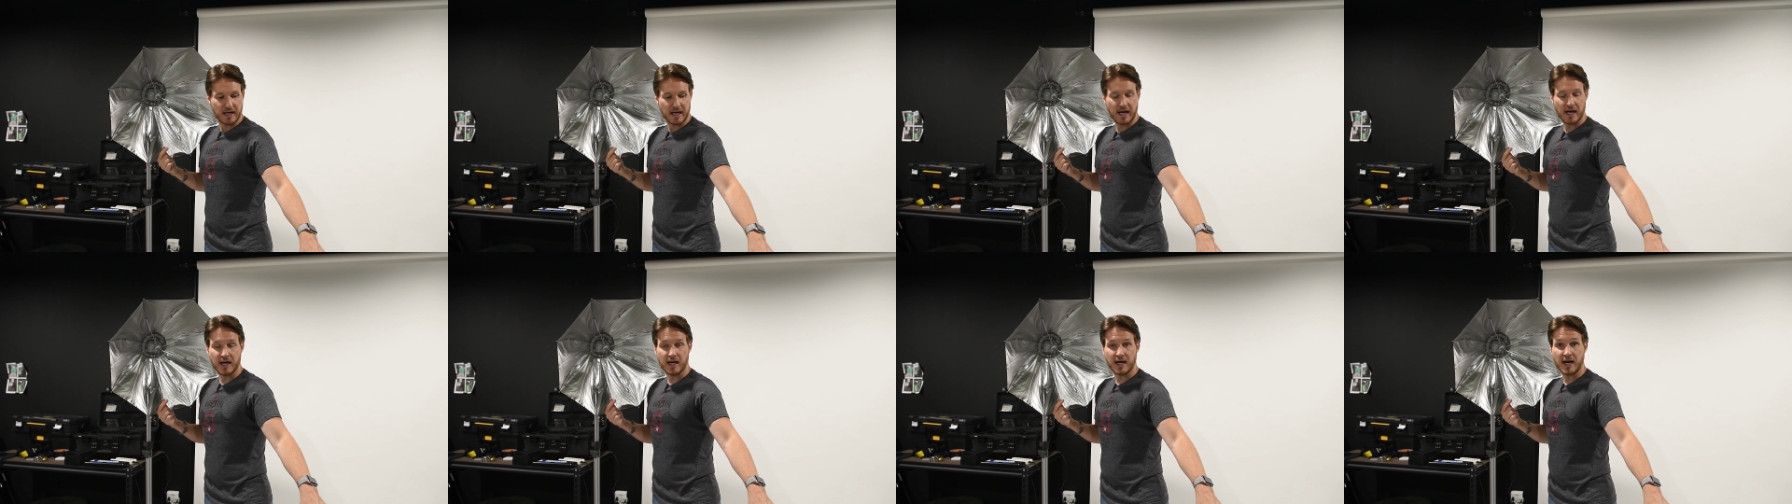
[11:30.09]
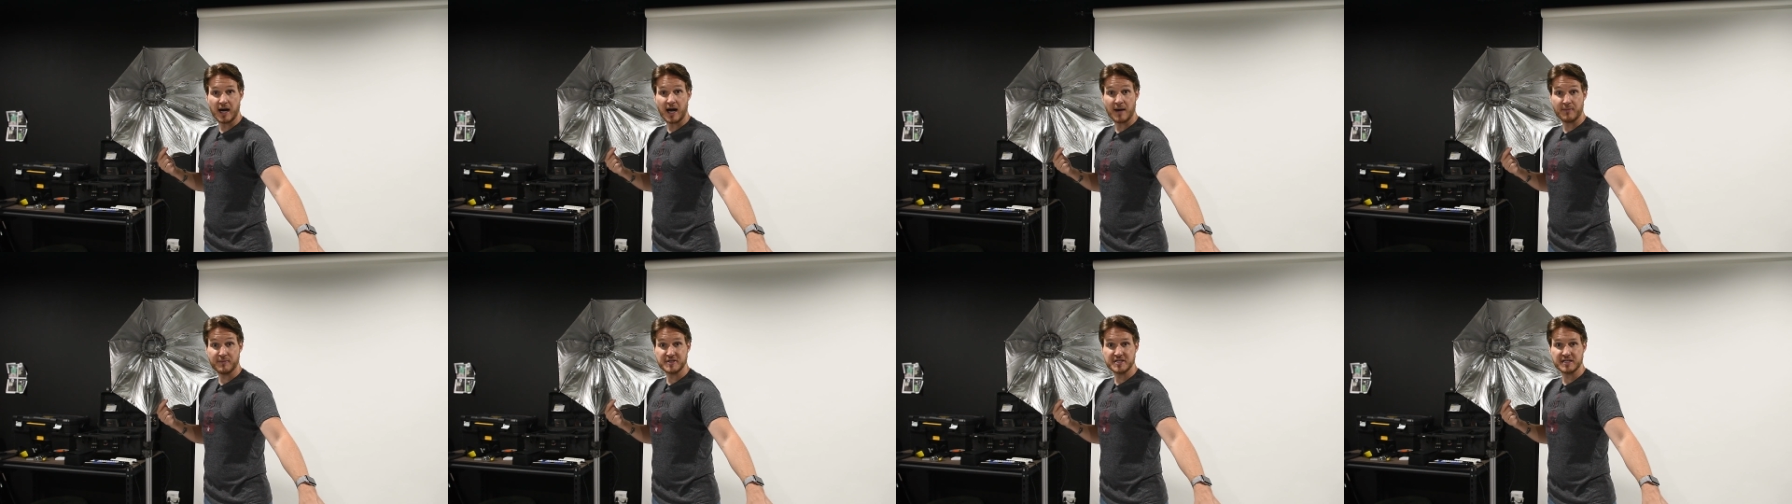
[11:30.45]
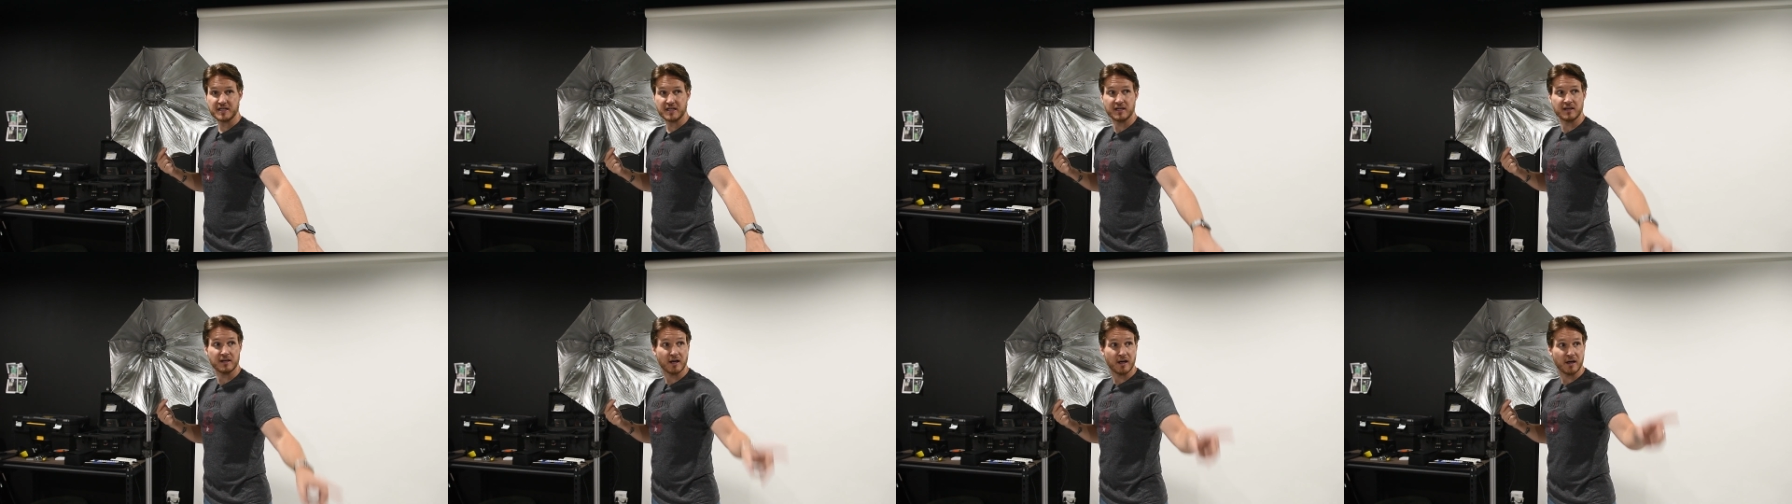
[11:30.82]
Uh,
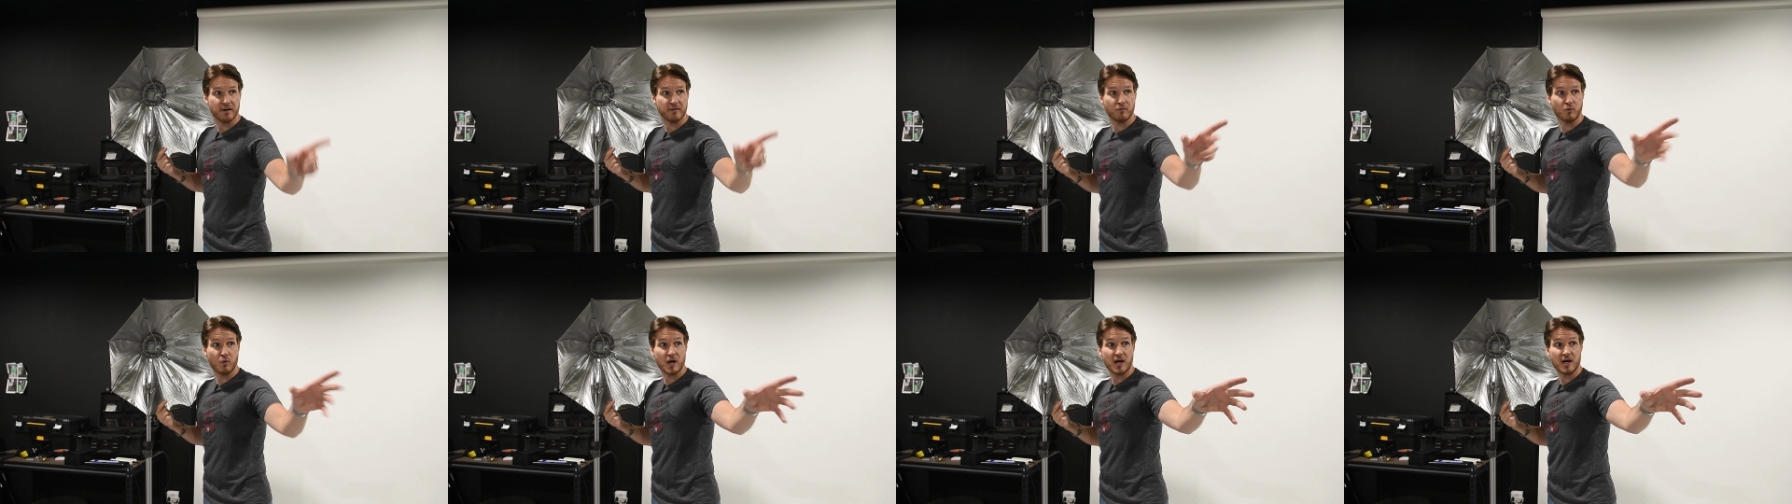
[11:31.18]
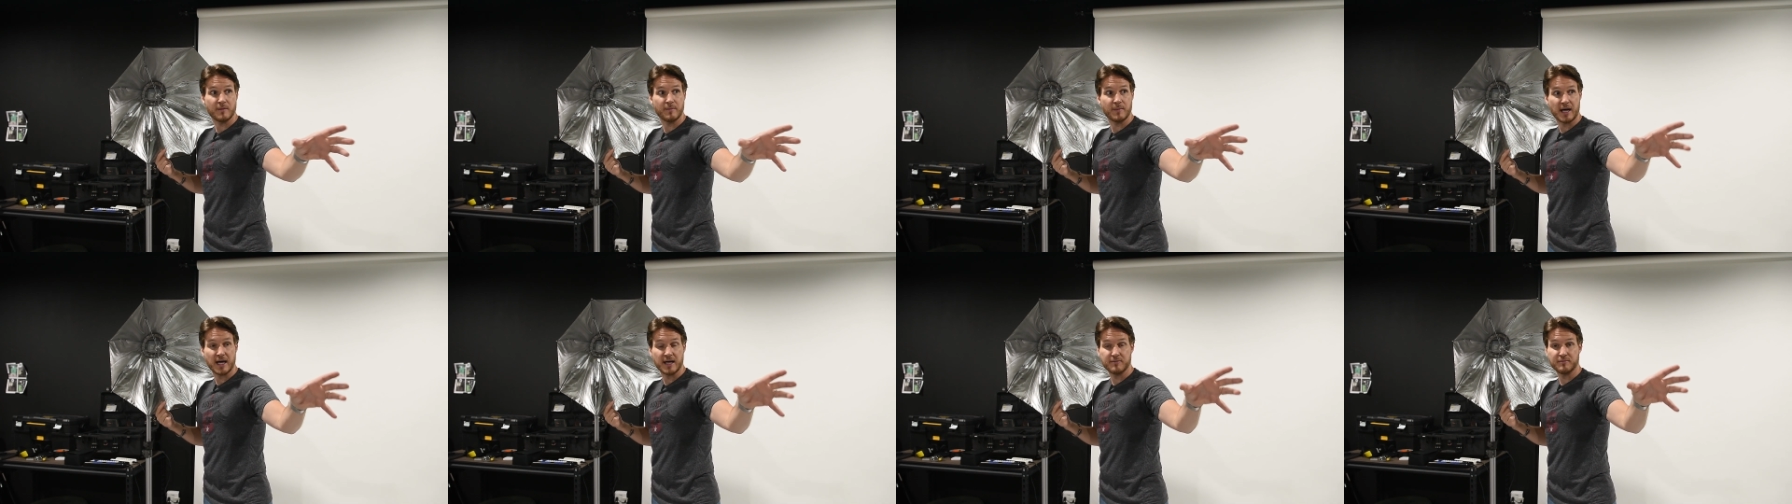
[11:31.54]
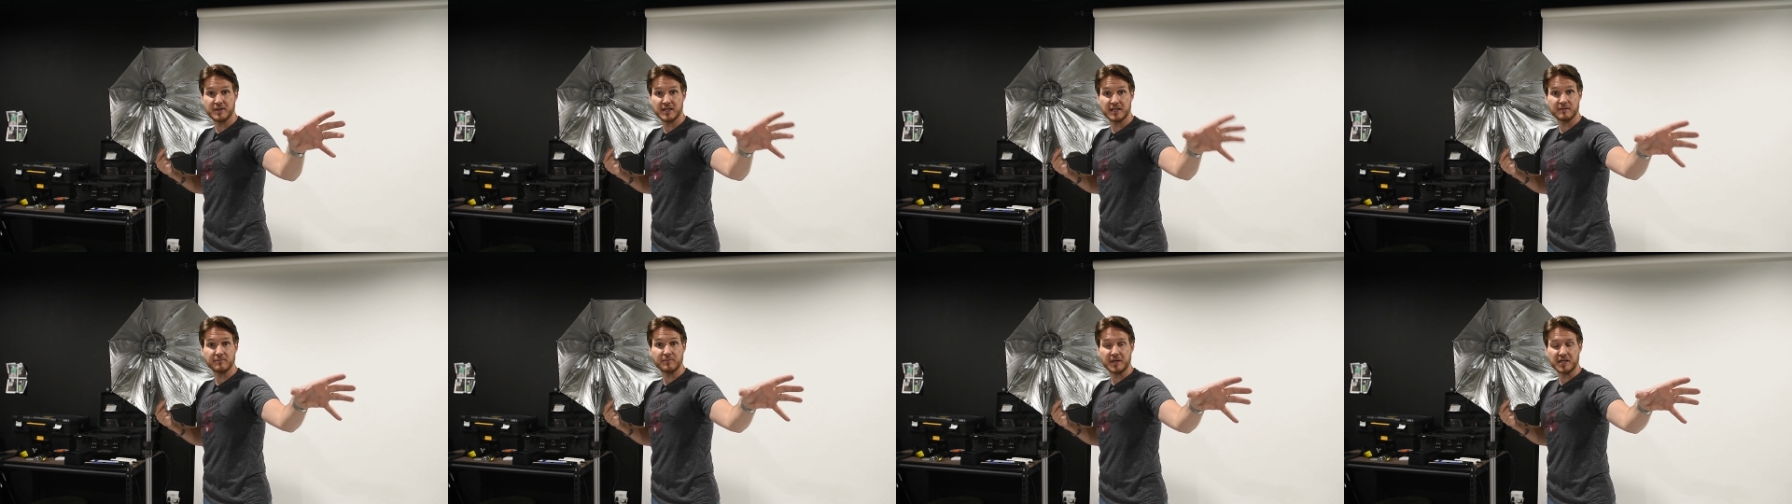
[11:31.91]
opposite of where my
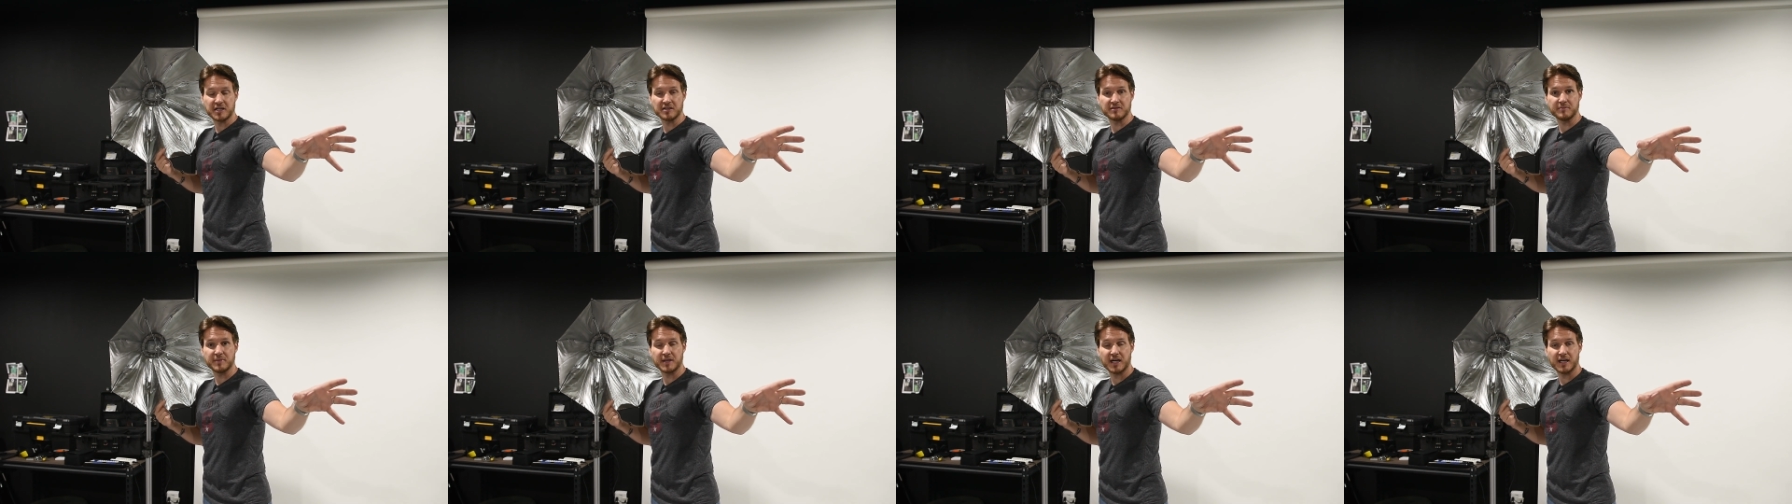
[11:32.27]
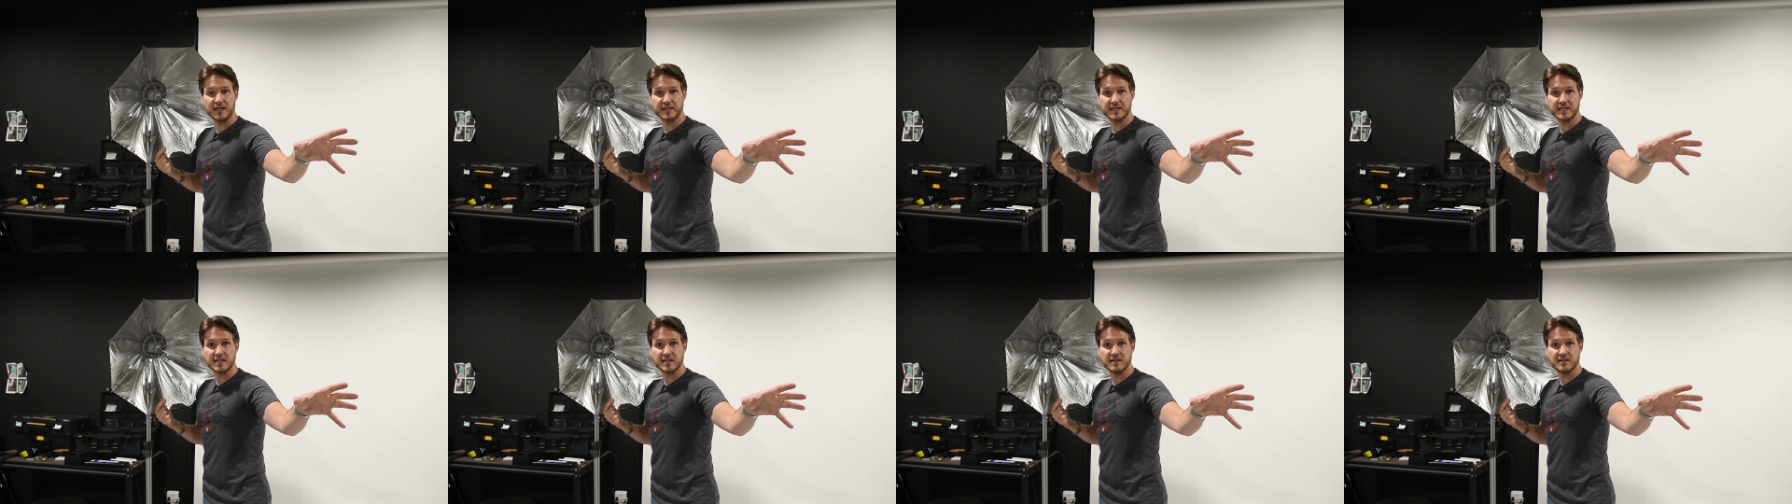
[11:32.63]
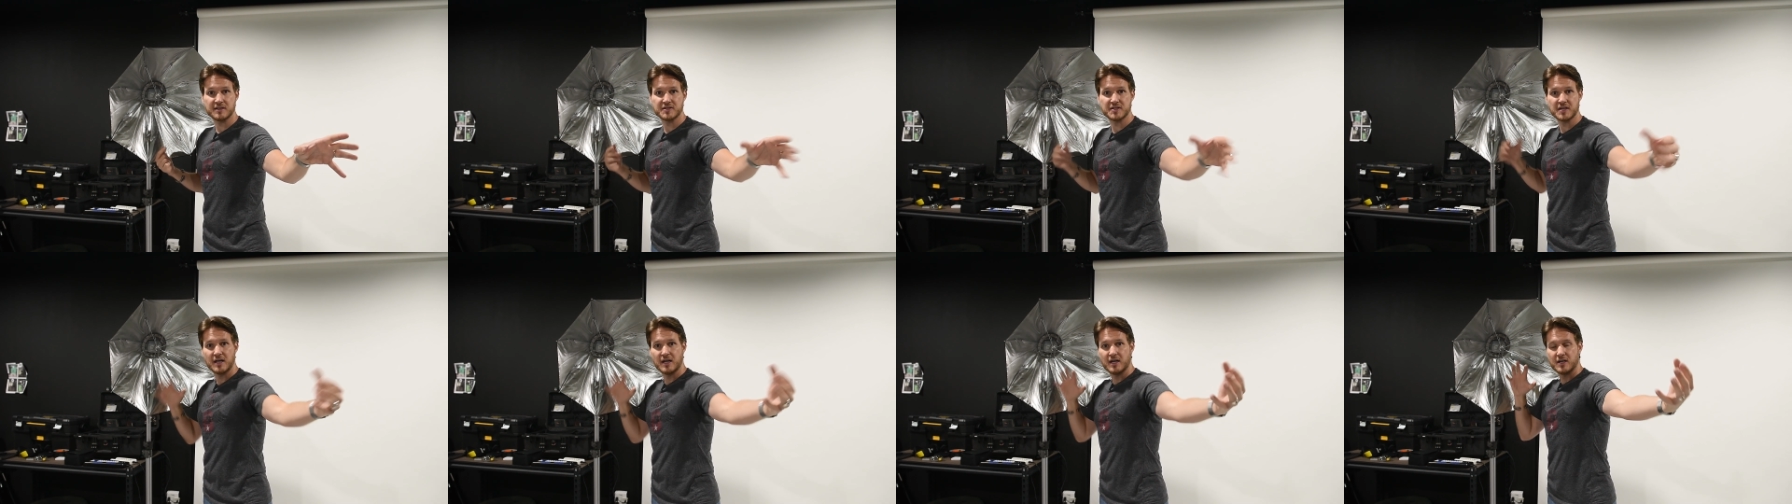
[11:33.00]
big parabolic
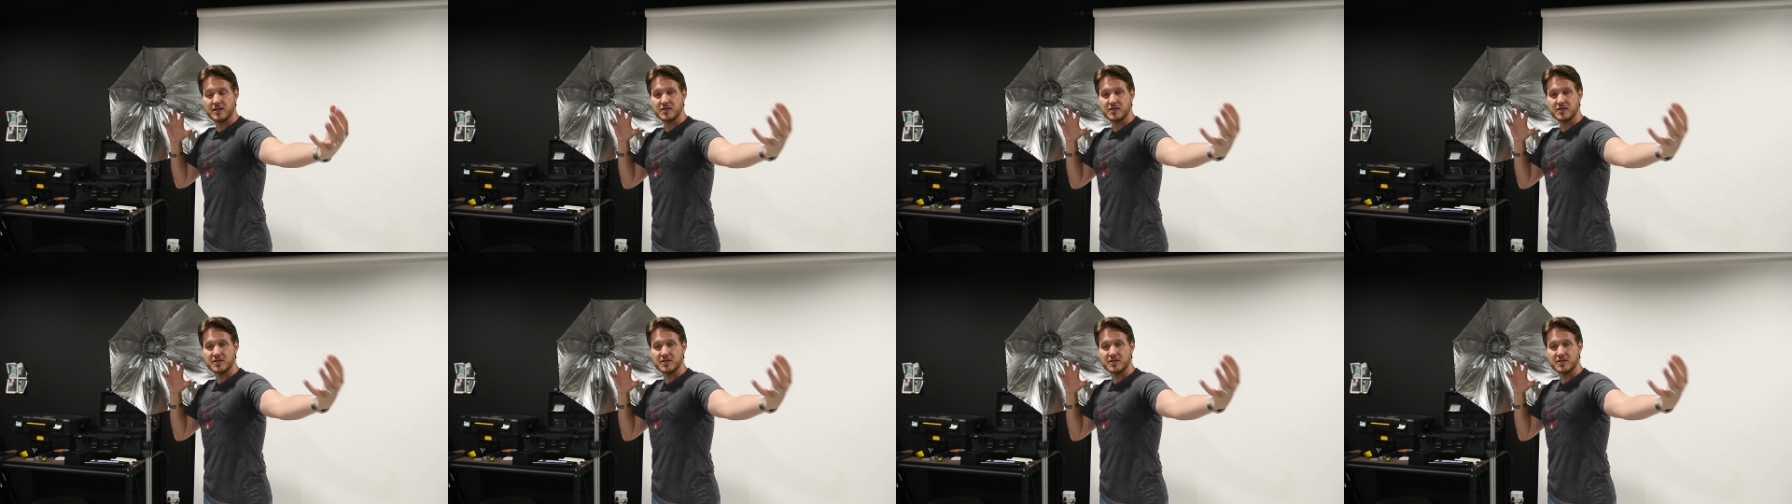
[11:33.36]
is,